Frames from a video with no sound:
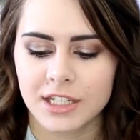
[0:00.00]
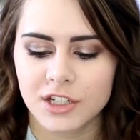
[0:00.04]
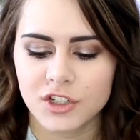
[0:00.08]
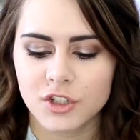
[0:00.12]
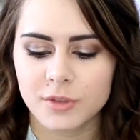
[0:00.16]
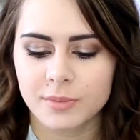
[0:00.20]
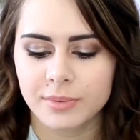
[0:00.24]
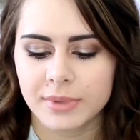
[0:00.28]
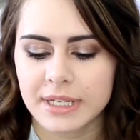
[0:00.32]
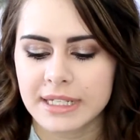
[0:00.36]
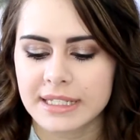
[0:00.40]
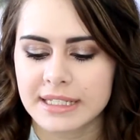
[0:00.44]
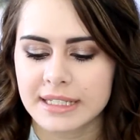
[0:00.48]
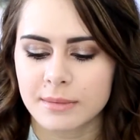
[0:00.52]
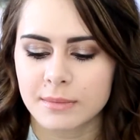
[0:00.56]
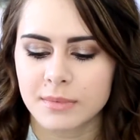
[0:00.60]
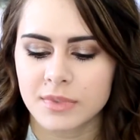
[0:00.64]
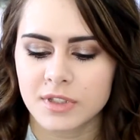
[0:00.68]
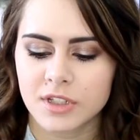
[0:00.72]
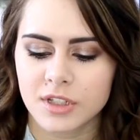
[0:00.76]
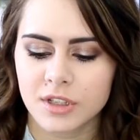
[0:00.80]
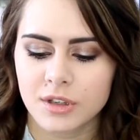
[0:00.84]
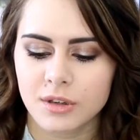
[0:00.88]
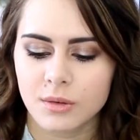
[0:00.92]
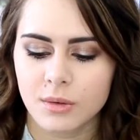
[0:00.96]
Did you play
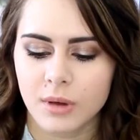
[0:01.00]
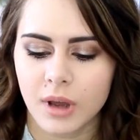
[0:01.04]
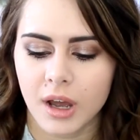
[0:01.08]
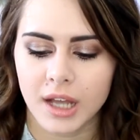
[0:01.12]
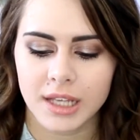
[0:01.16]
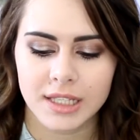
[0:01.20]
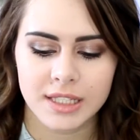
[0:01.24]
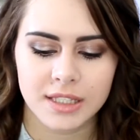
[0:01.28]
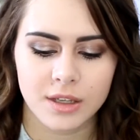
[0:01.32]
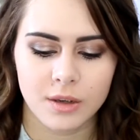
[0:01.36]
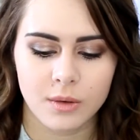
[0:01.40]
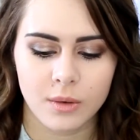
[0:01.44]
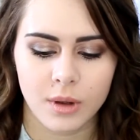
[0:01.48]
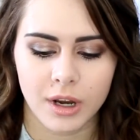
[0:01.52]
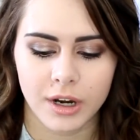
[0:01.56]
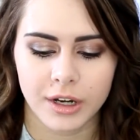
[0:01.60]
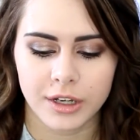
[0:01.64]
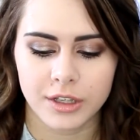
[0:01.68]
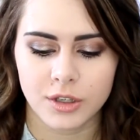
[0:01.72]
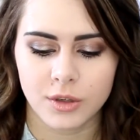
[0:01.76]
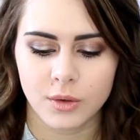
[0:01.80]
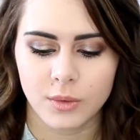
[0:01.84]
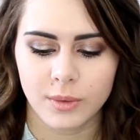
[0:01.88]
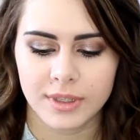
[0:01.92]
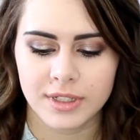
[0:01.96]
Sims 2? Also, are
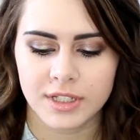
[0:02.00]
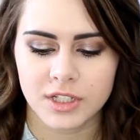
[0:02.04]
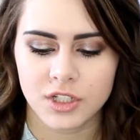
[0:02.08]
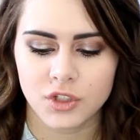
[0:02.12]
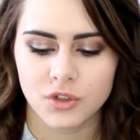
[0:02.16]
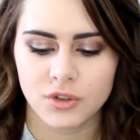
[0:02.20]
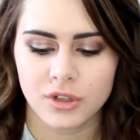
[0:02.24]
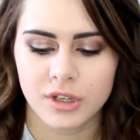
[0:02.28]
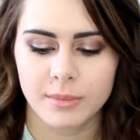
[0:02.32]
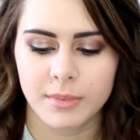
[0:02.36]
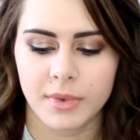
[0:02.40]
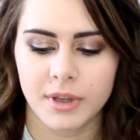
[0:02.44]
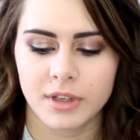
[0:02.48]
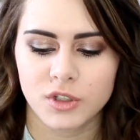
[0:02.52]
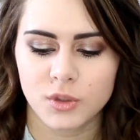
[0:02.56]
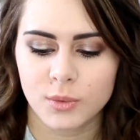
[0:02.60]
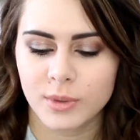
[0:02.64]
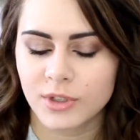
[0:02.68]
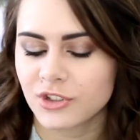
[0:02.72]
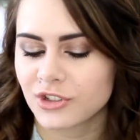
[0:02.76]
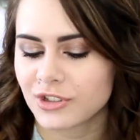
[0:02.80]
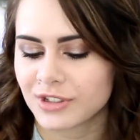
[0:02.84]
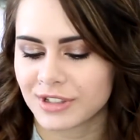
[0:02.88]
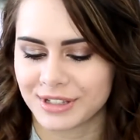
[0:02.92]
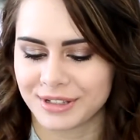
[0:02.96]
you going to stream on
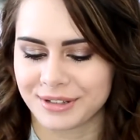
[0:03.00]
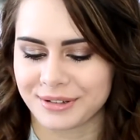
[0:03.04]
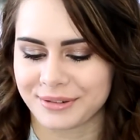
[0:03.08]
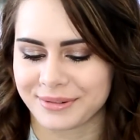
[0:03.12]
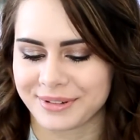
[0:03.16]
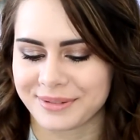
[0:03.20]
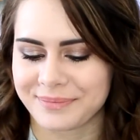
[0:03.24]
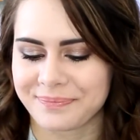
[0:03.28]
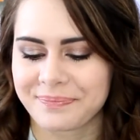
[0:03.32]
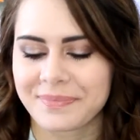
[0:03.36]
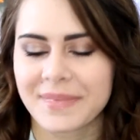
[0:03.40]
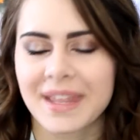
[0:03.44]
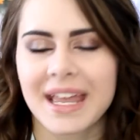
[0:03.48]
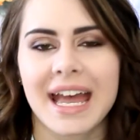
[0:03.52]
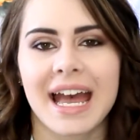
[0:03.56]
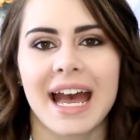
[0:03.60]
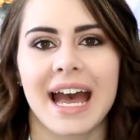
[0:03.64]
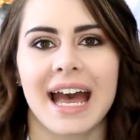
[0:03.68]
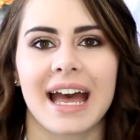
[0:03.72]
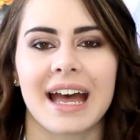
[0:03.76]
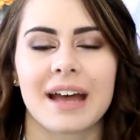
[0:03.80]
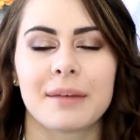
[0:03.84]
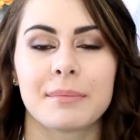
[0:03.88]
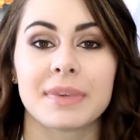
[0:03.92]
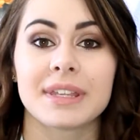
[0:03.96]
Twitch soon?
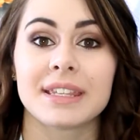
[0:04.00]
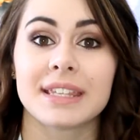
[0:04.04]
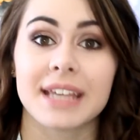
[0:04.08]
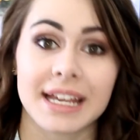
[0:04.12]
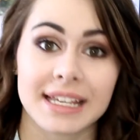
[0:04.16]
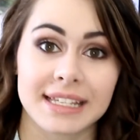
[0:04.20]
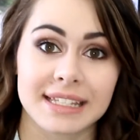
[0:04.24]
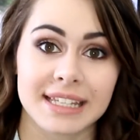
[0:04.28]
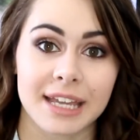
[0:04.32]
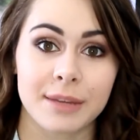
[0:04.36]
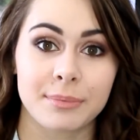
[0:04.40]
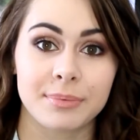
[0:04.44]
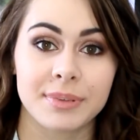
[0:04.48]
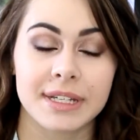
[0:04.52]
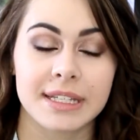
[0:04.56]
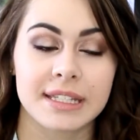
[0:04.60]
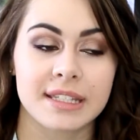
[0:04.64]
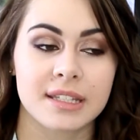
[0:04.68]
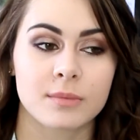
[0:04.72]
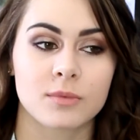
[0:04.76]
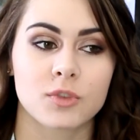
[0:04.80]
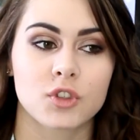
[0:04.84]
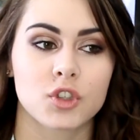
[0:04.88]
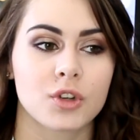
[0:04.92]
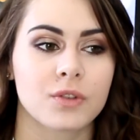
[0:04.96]
Yes, I played
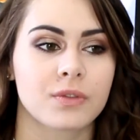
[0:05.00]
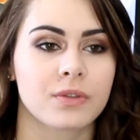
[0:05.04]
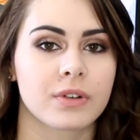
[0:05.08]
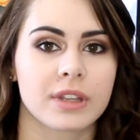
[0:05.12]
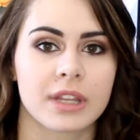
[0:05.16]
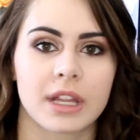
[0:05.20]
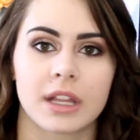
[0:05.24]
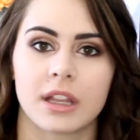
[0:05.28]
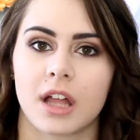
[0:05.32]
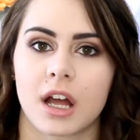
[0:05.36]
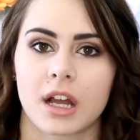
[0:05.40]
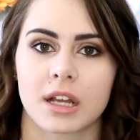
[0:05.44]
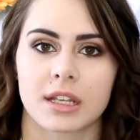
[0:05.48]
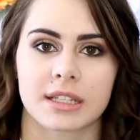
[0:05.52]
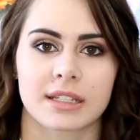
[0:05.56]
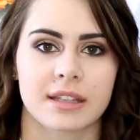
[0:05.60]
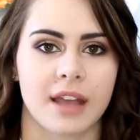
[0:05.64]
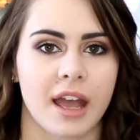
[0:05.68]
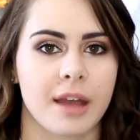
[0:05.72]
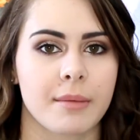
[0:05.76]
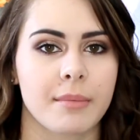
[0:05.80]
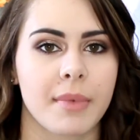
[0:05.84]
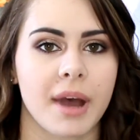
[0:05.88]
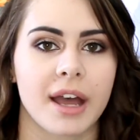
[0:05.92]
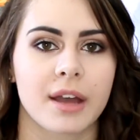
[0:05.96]
Sims 2 for the longest
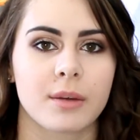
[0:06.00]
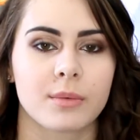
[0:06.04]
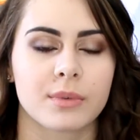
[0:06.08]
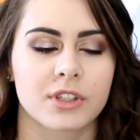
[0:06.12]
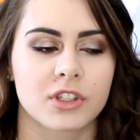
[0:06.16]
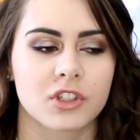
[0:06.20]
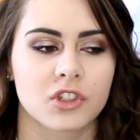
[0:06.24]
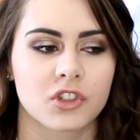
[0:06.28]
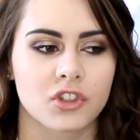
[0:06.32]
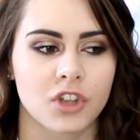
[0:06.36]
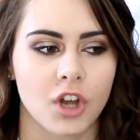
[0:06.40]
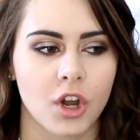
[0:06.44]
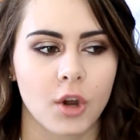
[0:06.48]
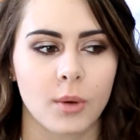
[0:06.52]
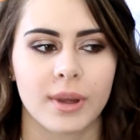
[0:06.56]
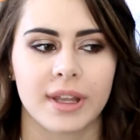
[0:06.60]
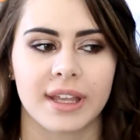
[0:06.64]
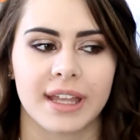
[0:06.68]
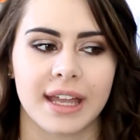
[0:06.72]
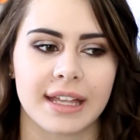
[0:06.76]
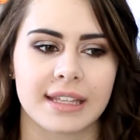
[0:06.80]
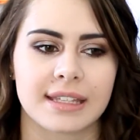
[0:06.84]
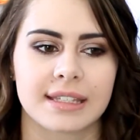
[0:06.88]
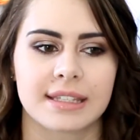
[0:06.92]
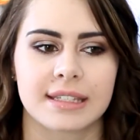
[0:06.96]
time. I was so
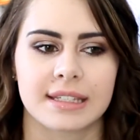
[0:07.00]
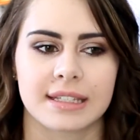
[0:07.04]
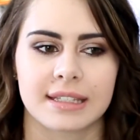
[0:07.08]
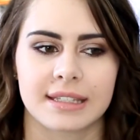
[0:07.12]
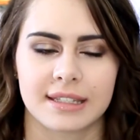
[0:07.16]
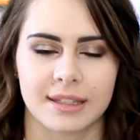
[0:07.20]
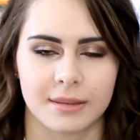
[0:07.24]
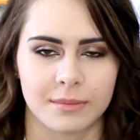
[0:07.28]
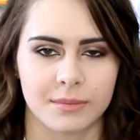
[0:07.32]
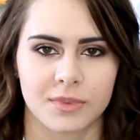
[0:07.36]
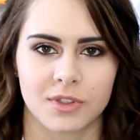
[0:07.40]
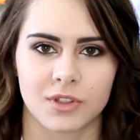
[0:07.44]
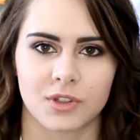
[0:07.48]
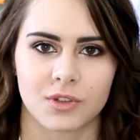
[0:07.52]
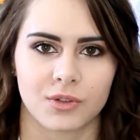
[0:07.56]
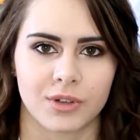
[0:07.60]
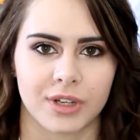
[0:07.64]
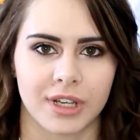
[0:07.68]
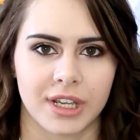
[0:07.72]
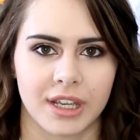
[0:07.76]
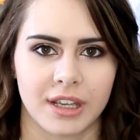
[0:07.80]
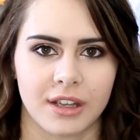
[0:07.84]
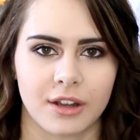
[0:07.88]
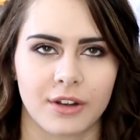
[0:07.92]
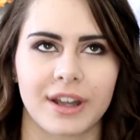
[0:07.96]
against Sims
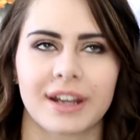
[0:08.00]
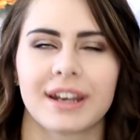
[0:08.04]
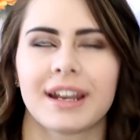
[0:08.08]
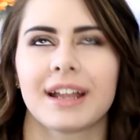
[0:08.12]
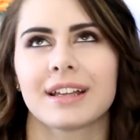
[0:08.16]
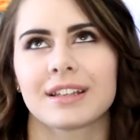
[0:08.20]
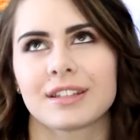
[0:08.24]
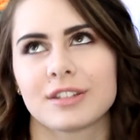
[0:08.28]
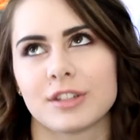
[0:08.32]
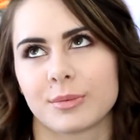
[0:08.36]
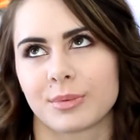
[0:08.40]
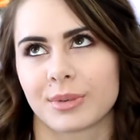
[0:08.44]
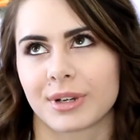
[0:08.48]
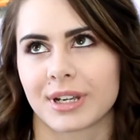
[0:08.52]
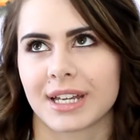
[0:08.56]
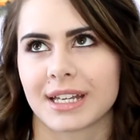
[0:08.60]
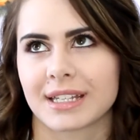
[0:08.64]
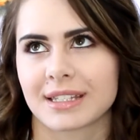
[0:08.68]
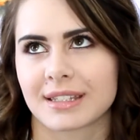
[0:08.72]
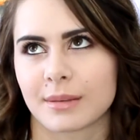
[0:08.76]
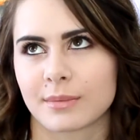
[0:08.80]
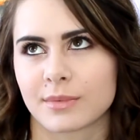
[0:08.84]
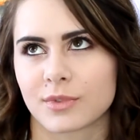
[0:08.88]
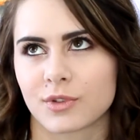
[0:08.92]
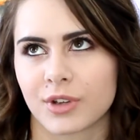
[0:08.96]
3. Okay, not super
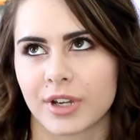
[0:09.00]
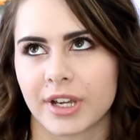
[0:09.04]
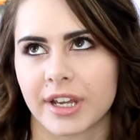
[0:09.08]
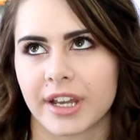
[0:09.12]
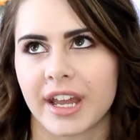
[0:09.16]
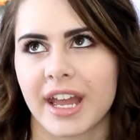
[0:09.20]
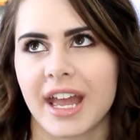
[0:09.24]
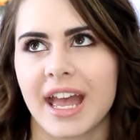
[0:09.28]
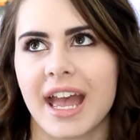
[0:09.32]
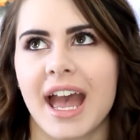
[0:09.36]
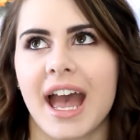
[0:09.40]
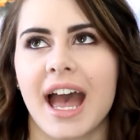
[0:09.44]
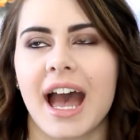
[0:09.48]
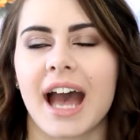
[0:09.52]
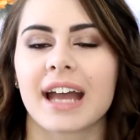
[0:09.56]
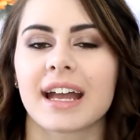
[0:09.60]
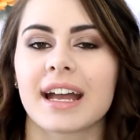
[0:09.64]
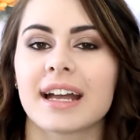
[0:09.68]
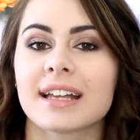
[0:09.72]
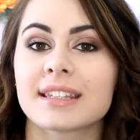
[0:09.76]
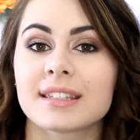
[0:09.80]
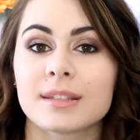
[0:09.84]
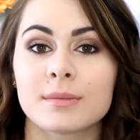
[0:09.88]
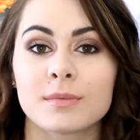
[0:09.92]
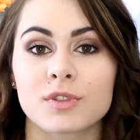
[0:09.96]
against Sims 3. I
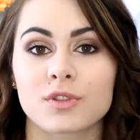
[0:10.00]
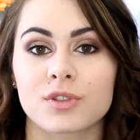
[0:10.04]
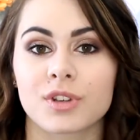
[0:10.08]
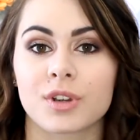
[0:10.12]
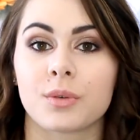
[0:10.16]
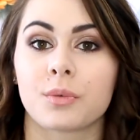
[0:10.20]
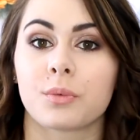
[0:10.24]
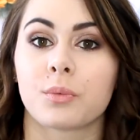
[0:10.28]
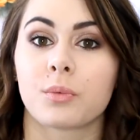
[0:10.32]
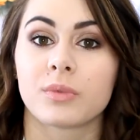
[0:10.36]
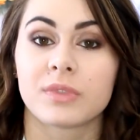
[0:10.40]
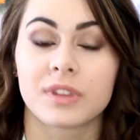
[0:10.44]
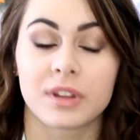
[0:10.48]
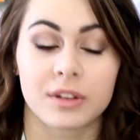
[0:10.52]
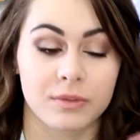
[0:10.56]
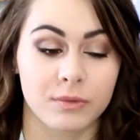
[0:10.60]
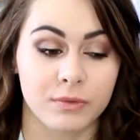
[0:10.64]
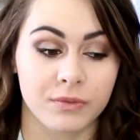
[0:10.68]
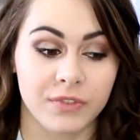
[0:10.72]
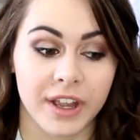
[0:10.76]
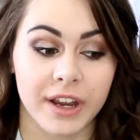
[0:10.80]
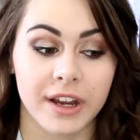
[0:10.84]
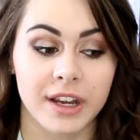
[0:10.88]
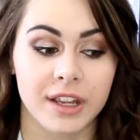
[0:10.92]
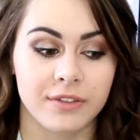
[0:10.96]
got Sims 3 the
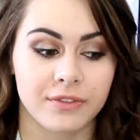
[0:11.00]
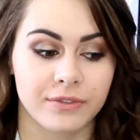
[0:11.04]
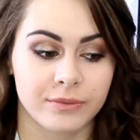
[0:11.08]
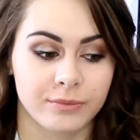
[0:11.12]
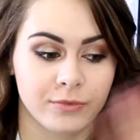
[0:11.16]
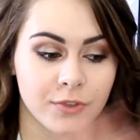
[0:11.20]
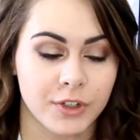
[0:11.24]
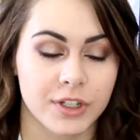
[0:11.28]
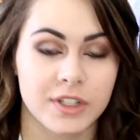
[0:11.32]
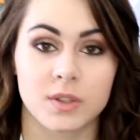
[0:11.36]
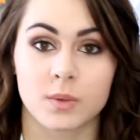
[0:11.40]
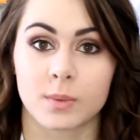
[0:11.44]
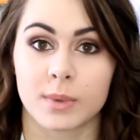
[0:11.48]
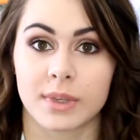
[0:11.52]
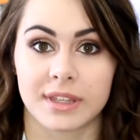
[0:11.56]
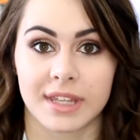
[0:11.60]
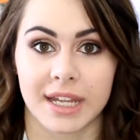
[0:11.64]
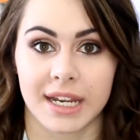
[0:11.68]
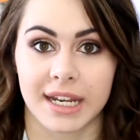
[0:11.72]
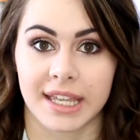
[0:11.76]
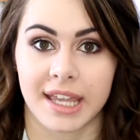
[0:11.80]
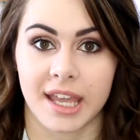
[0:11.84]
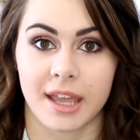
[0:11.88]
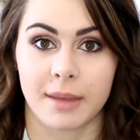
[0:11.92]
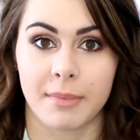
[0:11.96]
very first week
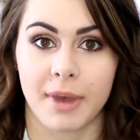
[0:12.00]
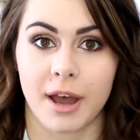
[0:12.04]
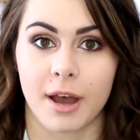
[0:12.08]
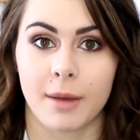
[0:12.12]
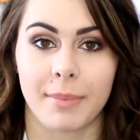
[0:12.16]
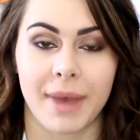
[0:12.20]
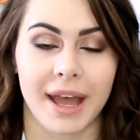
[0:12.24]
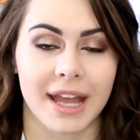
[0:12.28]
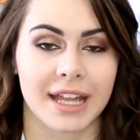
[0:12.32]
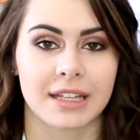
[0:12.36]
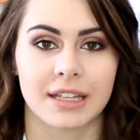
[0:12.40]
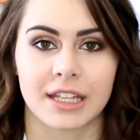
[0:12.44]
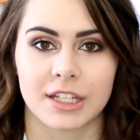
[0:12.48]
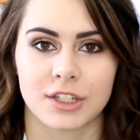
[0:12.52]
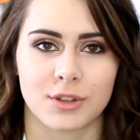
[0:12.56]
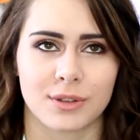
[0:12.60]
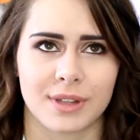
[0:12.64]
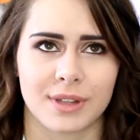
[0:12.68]
that it came out back in like